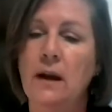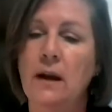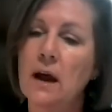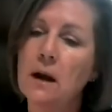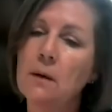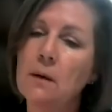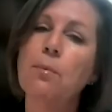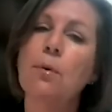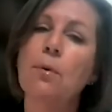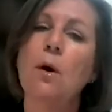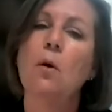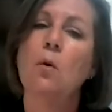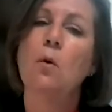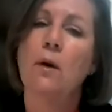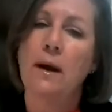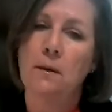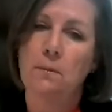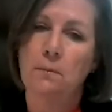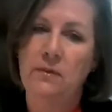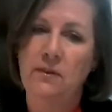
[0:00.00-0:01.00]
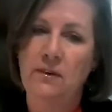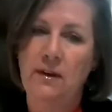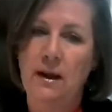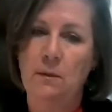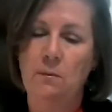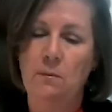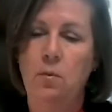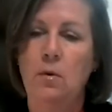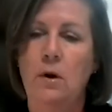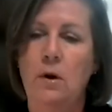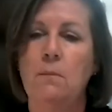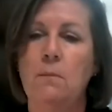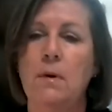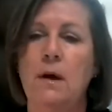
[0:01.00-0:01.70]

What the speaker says: not a program standpoint,